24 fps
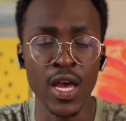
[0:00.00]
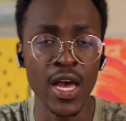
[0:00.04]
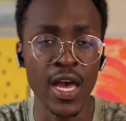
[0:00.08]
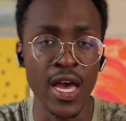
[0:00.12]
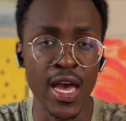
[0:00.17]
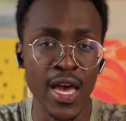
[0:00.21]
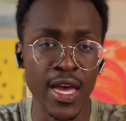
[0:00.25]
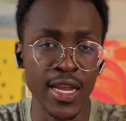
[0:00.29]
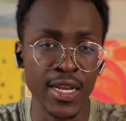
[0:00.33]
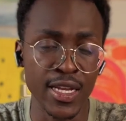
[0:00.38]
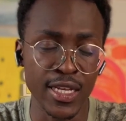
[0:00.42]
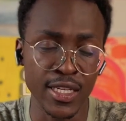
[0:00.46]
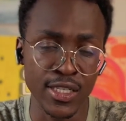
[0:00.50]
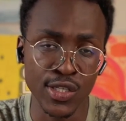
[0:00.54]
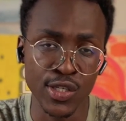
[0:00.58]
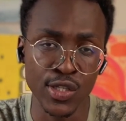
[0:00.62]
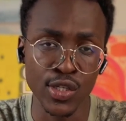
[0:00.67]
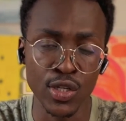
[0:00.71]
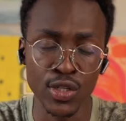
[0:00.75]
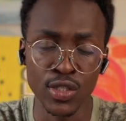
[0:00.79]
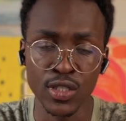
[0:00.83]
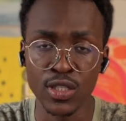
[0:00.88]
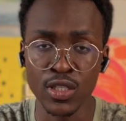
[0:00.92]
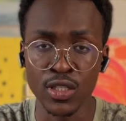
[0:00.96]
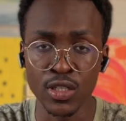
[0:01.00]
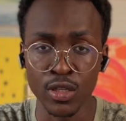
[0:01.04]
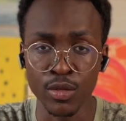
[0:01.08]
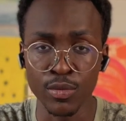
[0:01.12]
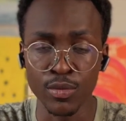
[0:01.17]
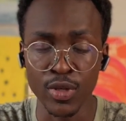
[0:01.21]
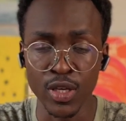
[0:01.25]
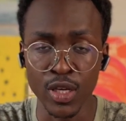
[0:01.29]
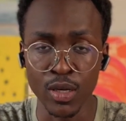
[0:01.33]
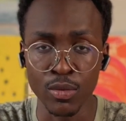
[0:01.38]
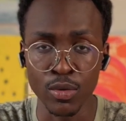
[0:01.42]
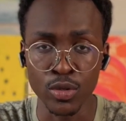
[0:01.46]
and it should still
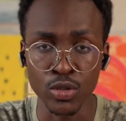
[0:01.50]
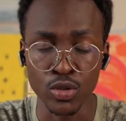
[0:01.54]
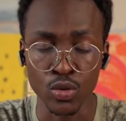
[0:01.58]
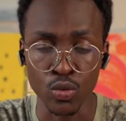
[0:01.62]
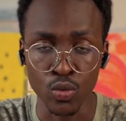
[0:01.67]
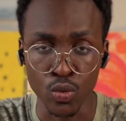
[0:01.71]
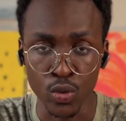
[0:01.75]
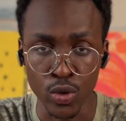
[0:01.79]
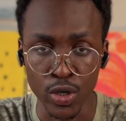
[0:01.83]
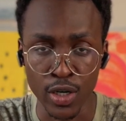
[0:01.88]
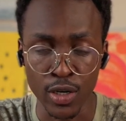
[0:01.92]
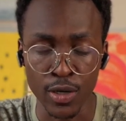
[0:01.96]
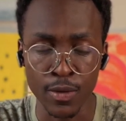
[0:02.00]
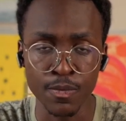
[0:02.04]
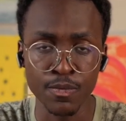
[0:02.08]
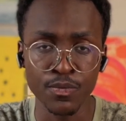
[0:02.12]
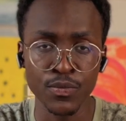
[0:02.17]
be able to work.